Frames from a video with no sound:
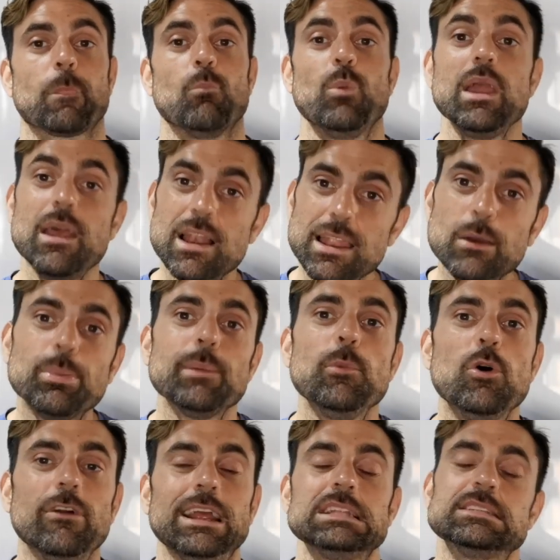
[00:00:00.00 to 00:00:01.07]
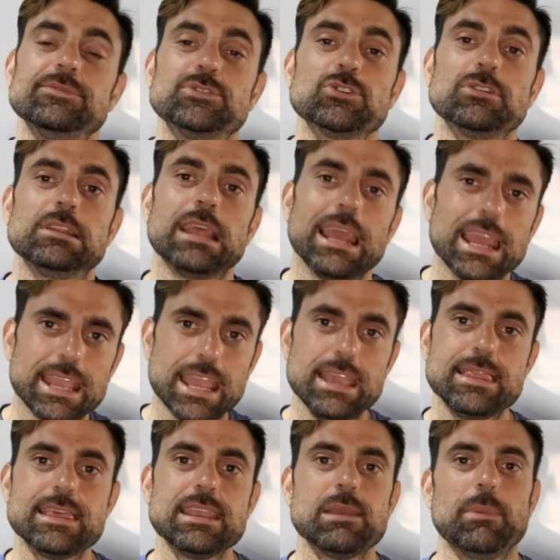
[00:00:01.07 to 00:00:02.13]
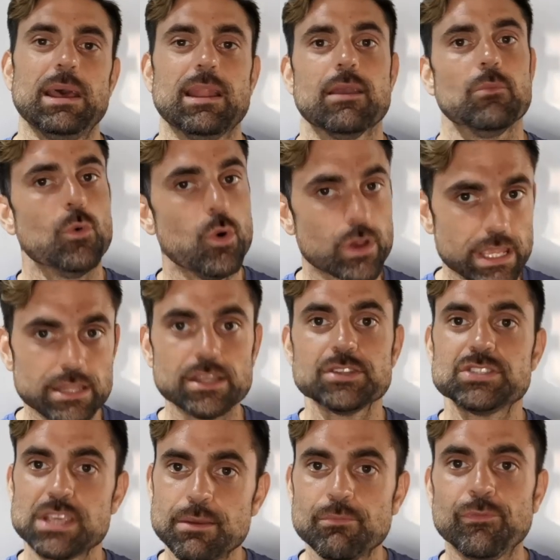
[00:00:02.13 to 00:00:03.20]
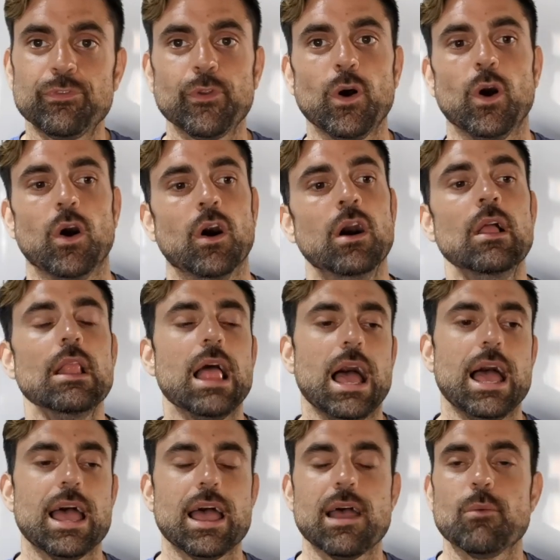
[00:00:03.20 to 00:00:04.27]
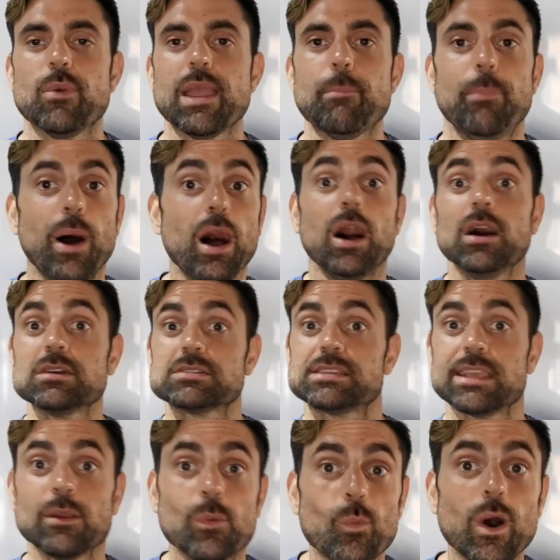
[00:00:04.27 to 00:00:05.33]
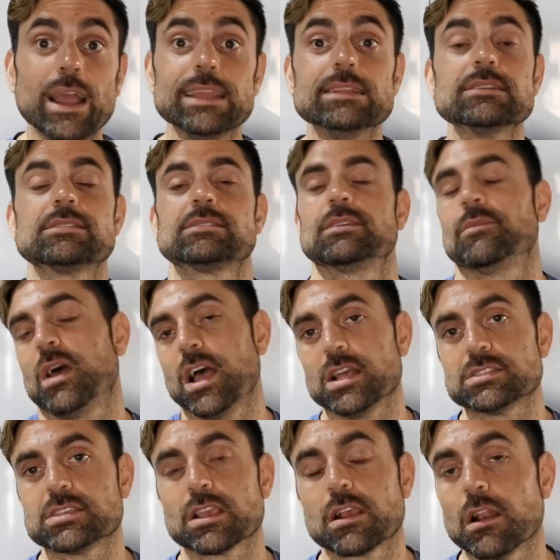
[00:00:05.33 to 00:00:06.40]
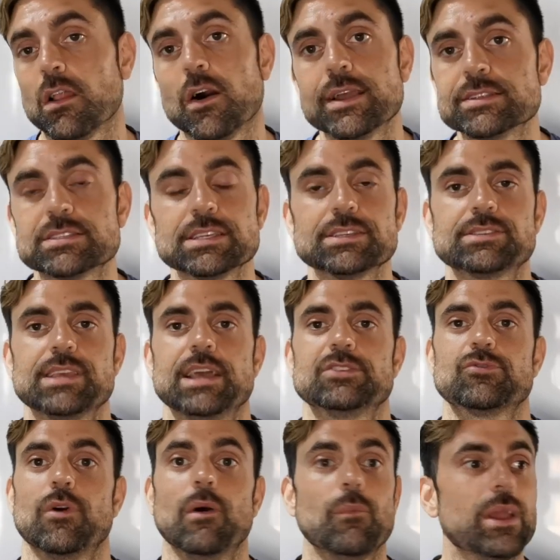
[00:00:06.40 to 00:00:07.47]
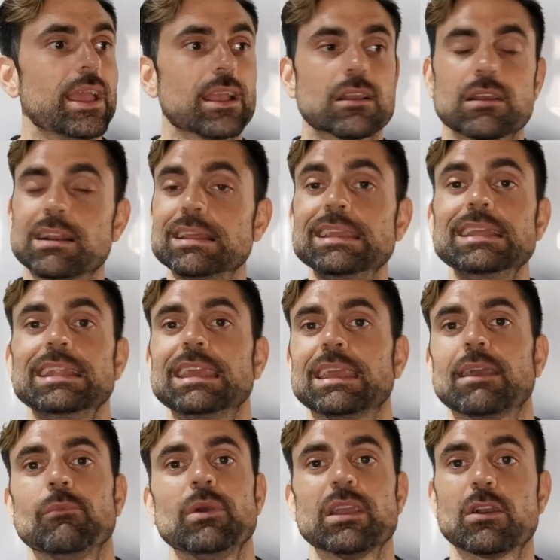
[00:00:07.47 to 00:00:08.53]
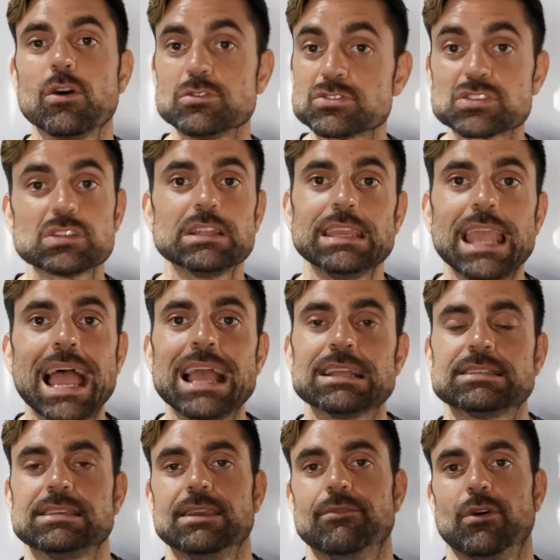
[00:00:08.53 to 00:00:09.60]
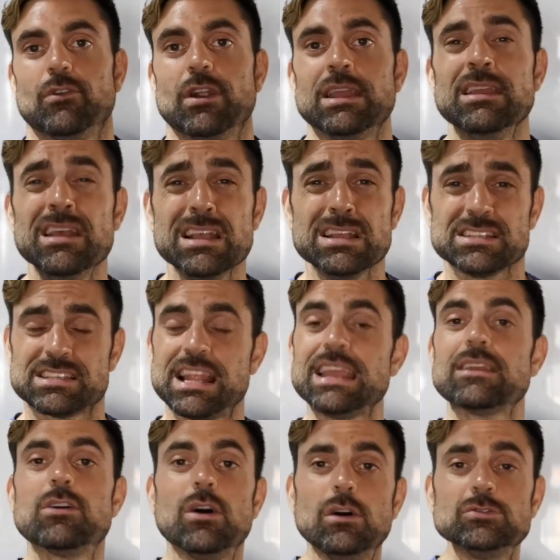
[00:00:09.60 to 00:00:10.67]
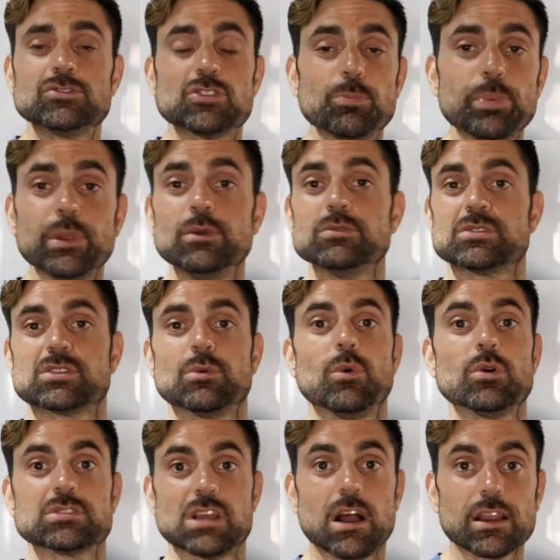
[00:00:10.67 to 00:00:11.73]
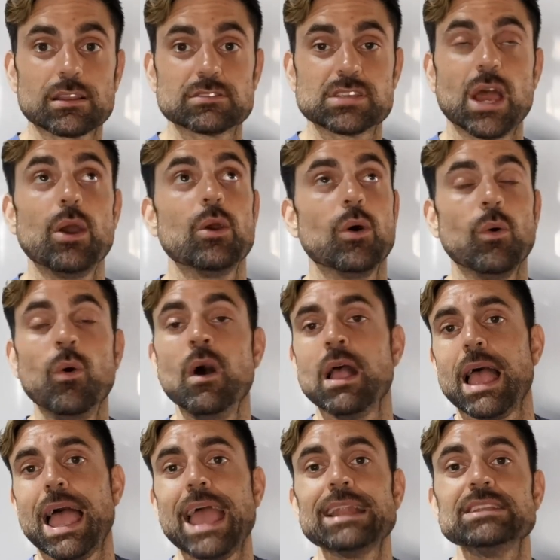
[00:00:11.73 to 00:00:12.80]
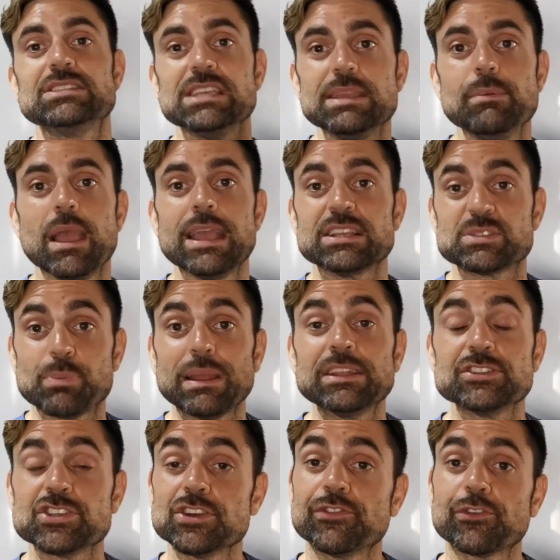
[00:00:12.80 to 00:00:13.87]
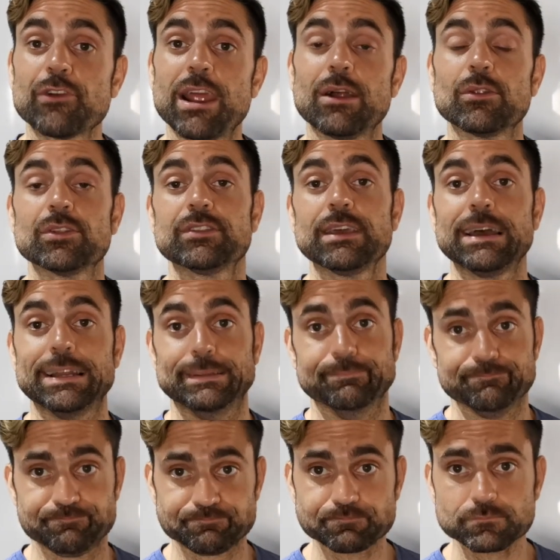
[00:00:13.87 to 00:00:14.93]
we're a little bit more active during the day. Okay, think about it. Walking the gym floor, uh, we're passing weights uh, to clients, etc. We're cleaning and we're constantly active. All right, so that contributes towards our total energy expenditure throughout the day.